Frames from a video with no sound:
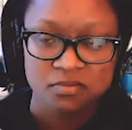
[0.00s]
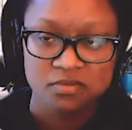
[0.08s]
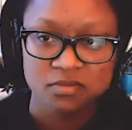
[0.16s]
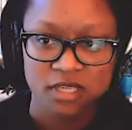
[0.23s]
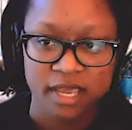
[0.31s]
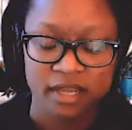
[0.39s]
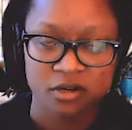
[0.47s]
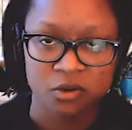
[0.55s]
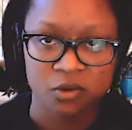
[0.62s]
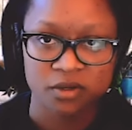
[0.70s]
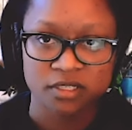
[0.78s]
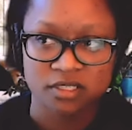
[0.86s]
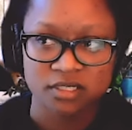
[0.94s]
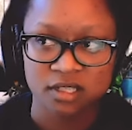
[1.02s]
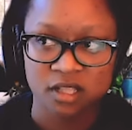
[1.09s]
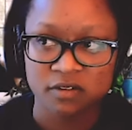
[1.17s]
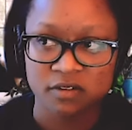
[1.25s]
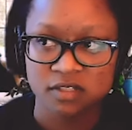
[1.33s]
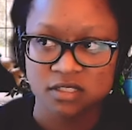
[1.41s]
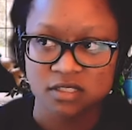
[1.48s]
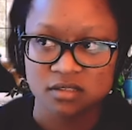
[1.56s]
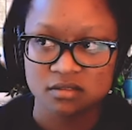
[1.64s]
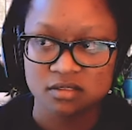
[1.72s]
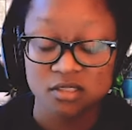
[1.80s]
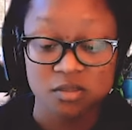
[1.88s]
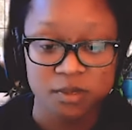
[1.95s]
categories, a lot of these
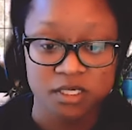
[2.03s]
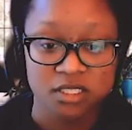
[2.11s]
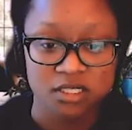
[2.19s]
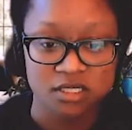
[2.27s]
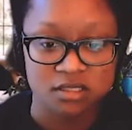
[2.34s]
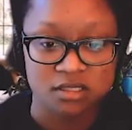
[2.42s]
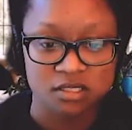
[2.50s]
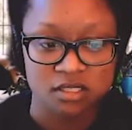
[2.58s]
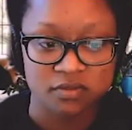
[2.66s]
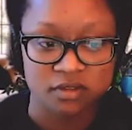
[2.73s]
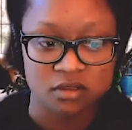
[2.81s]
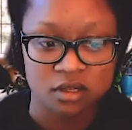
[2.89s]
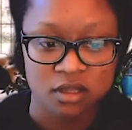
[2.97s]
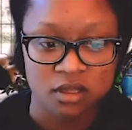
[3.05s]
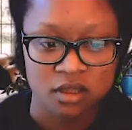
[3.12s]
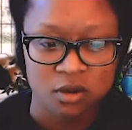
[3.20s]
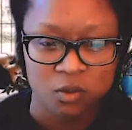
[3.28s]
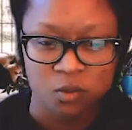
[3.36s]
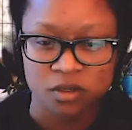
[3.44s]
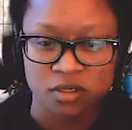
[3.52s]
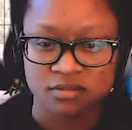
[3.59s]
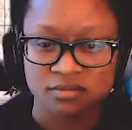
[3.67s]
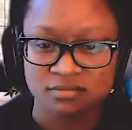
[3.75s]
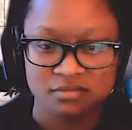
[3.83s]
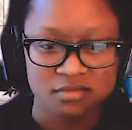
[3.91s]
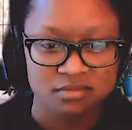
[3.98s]
species even, were
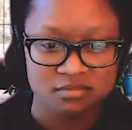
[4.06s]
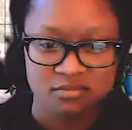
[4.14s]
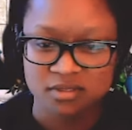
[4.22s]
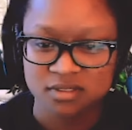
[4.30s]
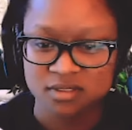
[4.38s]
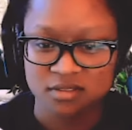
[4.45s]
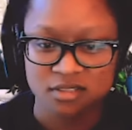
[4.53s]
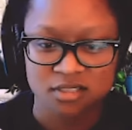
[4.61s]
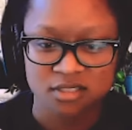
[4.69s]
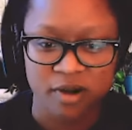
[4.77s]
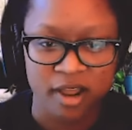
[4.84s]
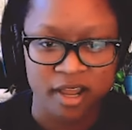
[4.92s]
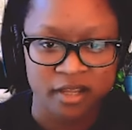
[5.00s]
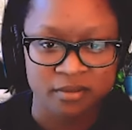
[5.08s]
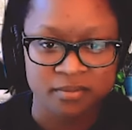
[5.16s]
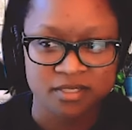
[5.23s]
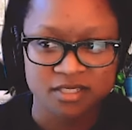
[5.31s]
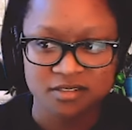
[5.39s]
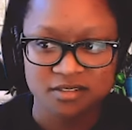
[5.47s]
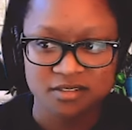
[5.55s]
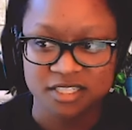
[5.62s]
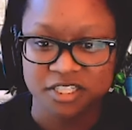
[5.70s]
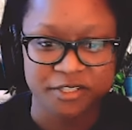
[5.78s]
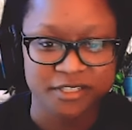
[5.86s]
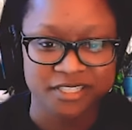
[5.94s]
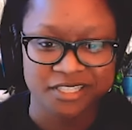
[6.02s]
described
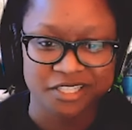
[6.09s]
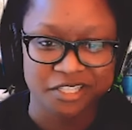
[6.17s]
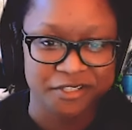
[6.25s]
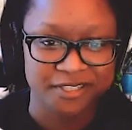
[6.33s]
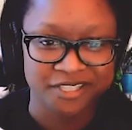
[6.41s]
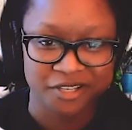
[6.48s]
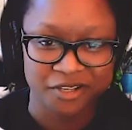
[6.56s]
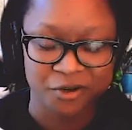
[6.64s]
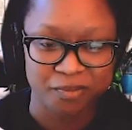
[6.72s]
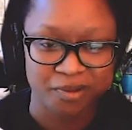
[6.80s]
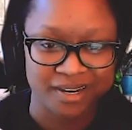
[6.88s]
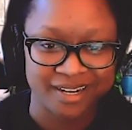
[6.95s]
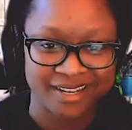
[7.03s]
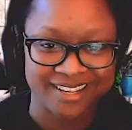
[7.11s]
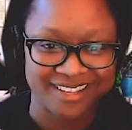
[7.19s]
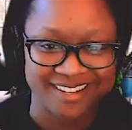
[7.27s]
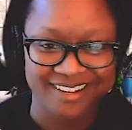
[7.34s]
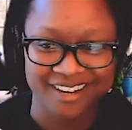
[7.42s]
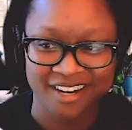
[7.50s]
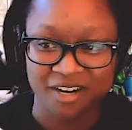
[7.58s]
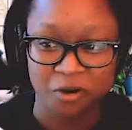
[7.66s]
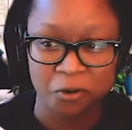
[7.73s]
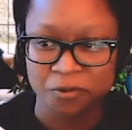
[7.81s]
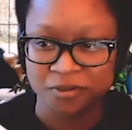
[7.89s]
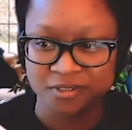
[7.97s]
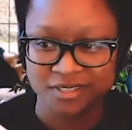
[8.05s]
years and years ago by
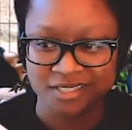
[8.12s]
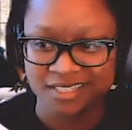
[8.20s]
old